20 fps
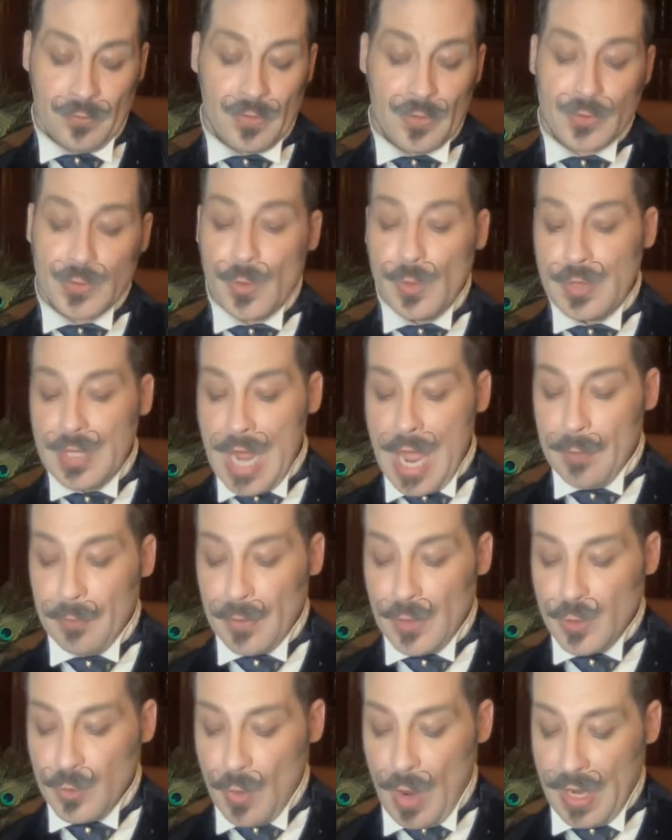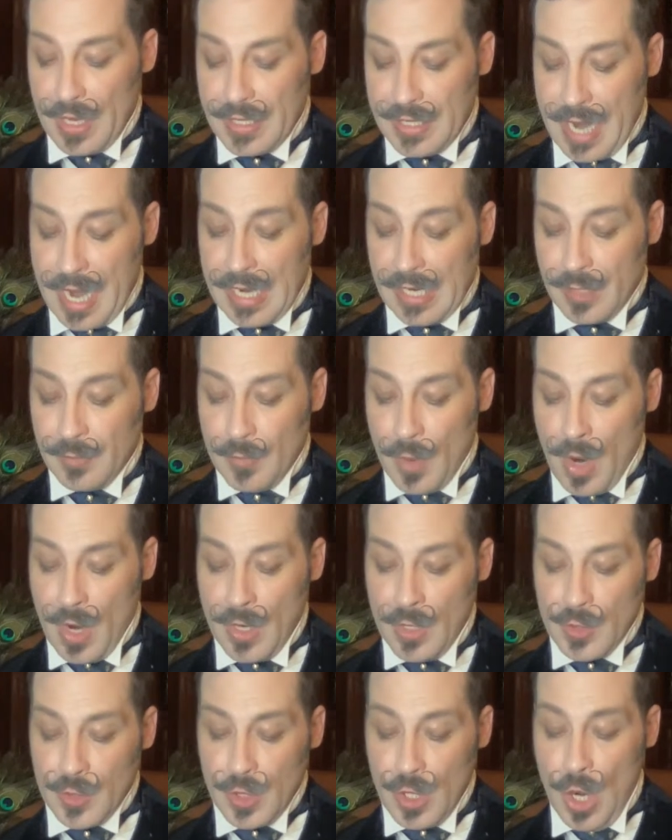So it happened one day in
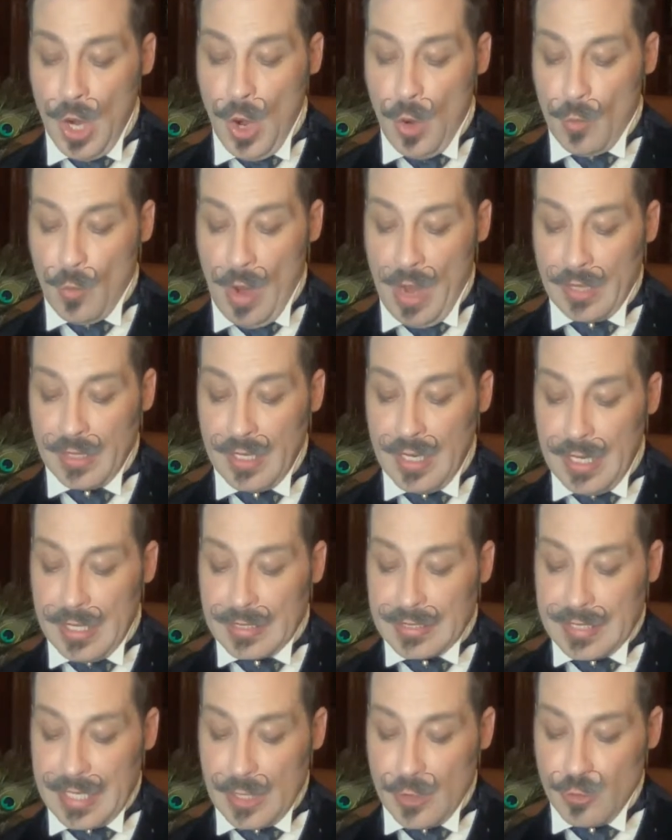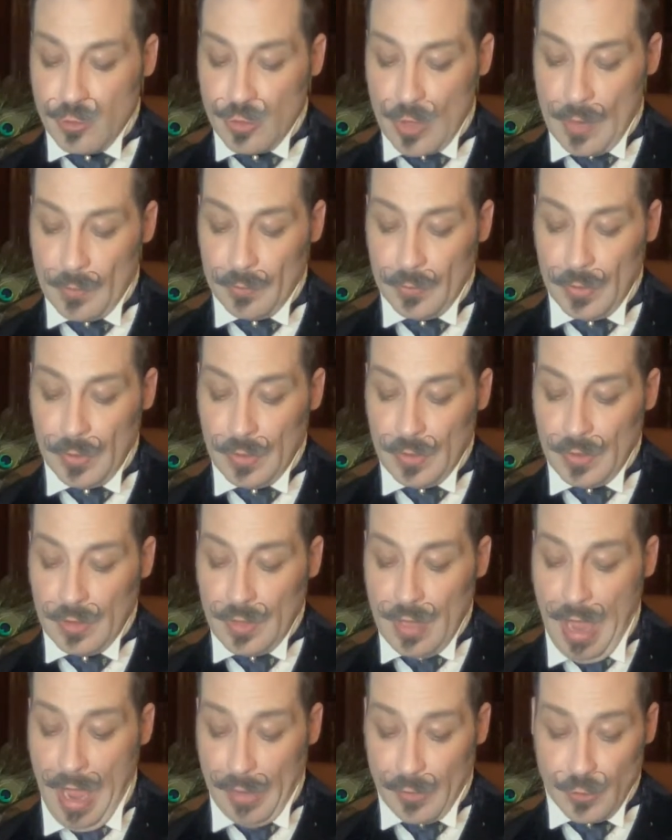March, when Sintram
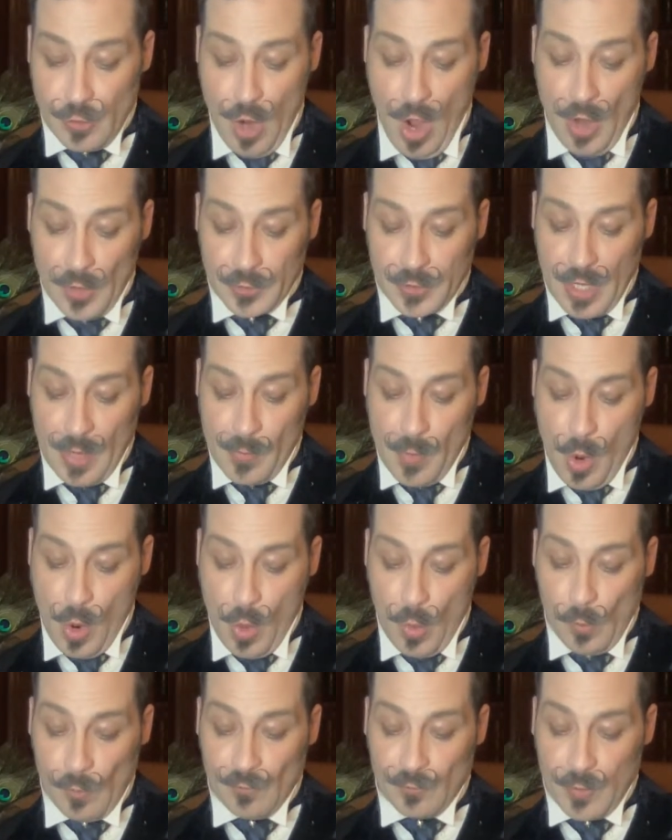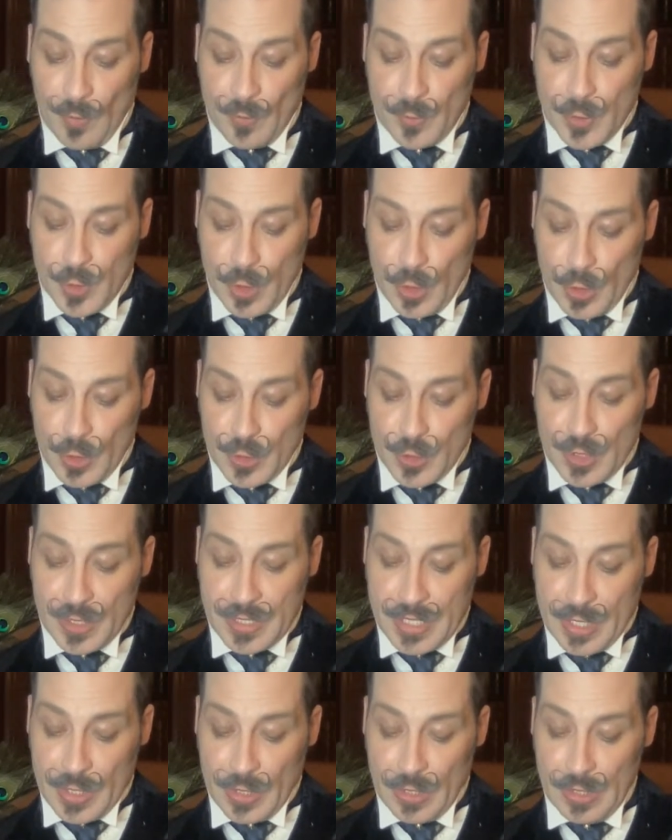had not come home from church to
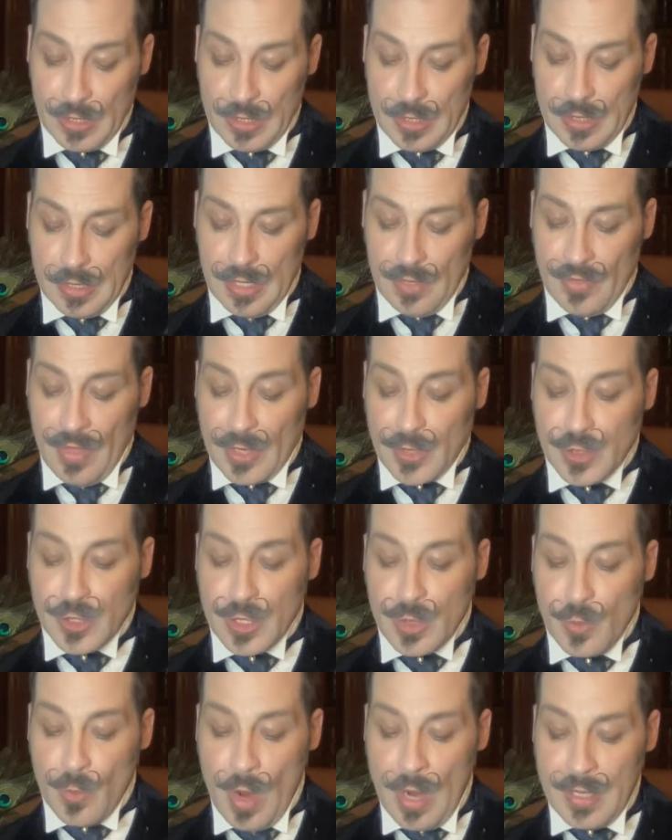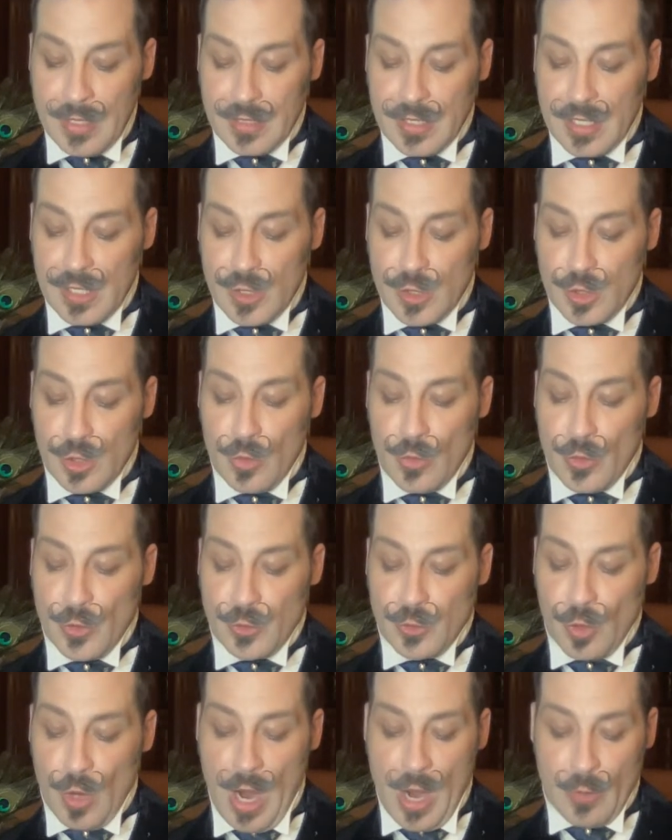dinner, that she went into the
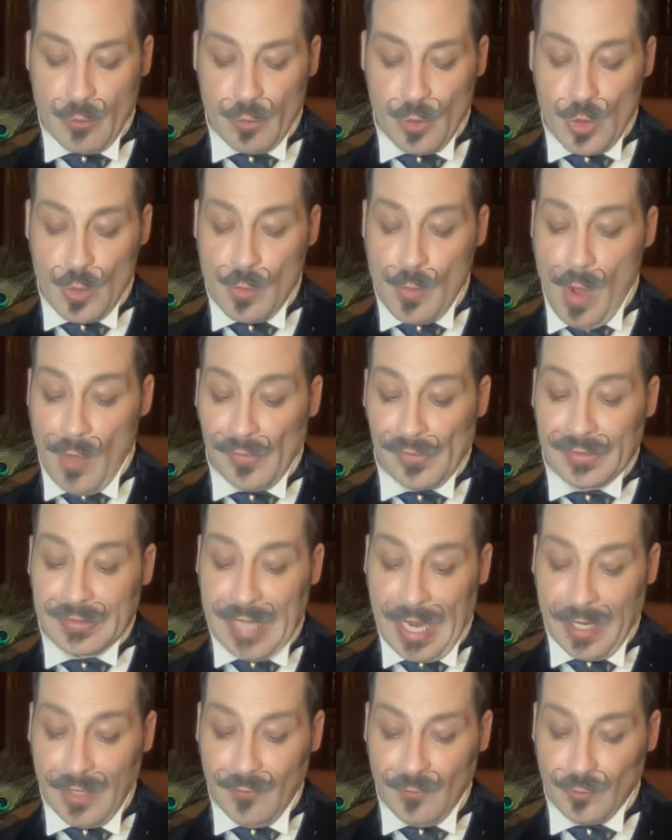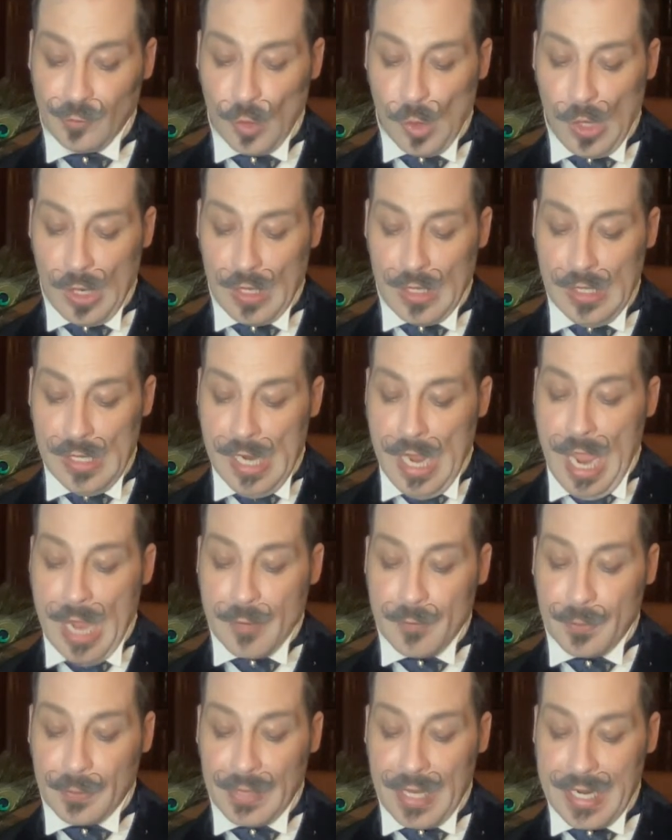drawing room on the second floor
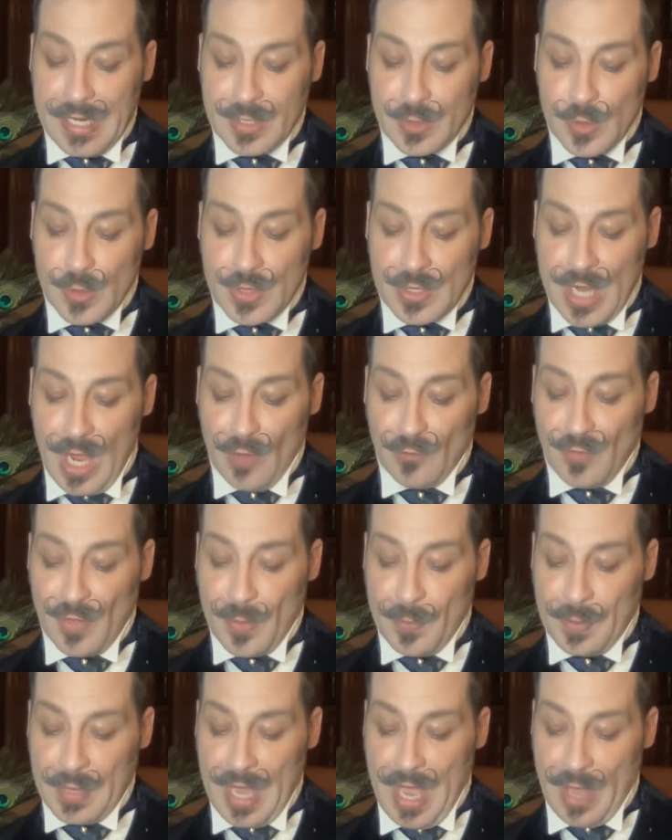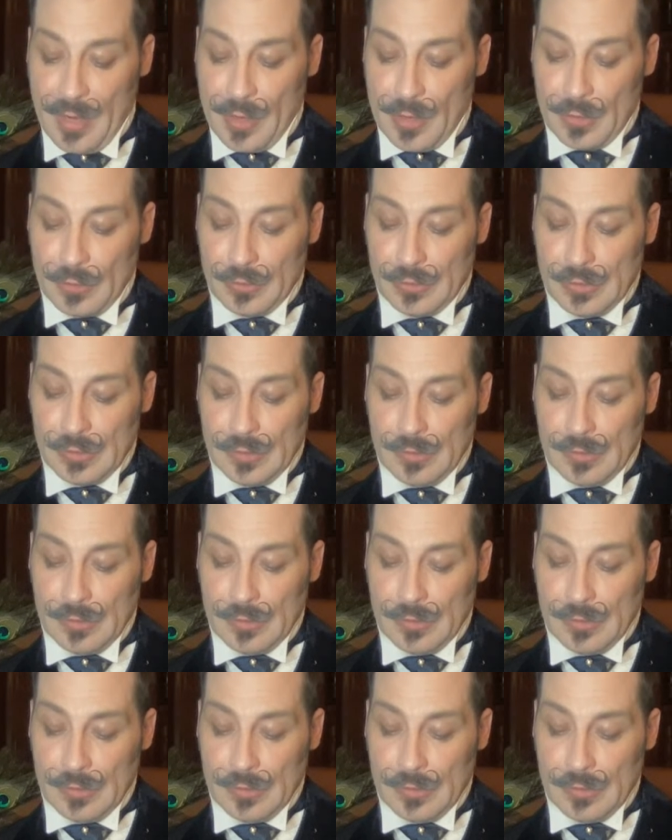and placed herself at the piano.